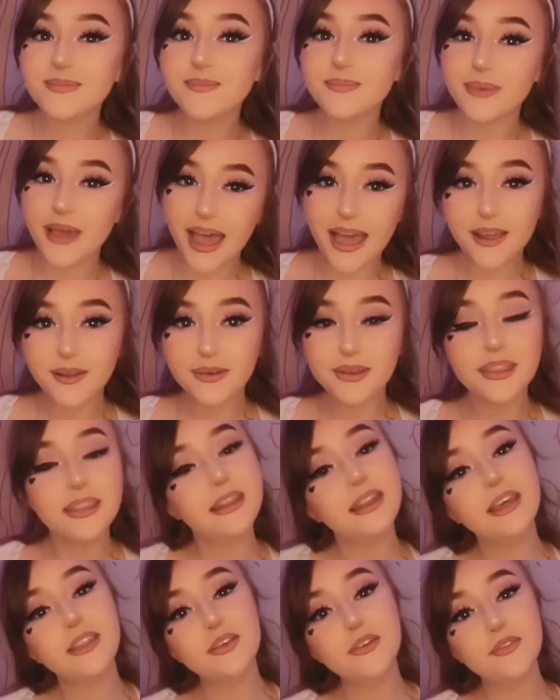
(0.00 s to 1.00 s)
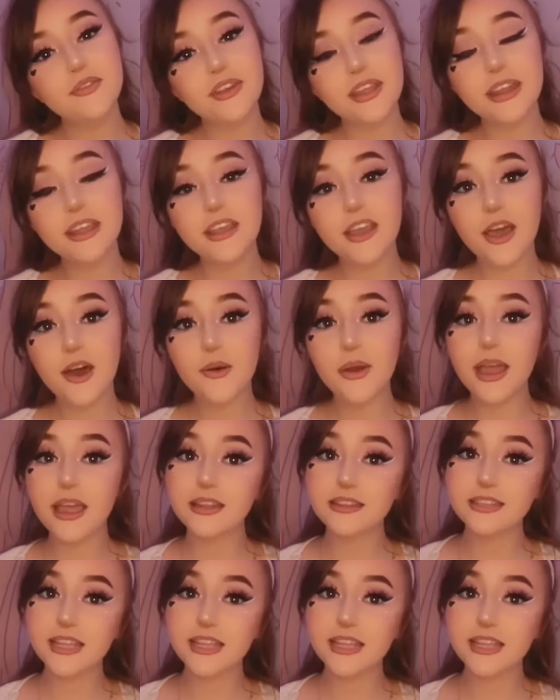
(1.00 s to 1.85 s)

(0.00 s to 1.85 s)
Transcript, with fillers: back with another video and